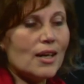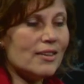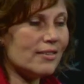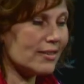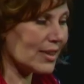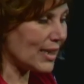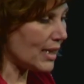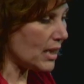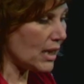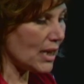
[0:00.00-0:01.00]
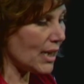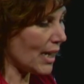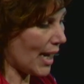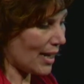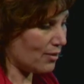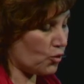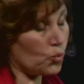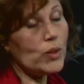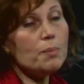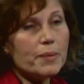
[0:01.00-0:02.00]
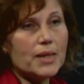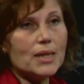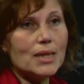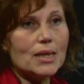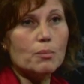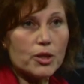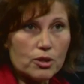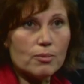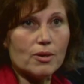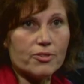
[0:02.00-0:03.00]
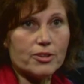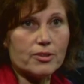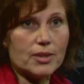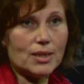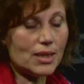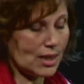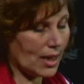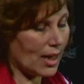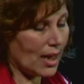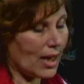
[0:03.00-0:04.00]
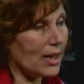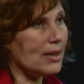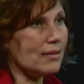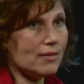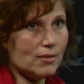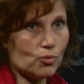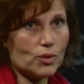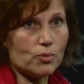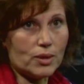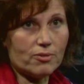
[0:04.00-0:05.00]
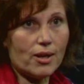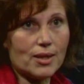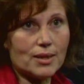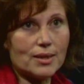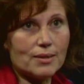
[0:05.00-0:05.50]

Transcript: screening and sweeping the bottom of the sea. And this is what we find.